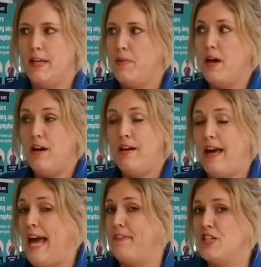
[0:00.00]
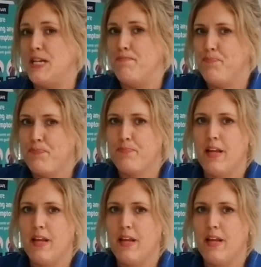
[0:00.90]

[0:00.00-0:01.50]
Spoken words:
Here we are at the gym.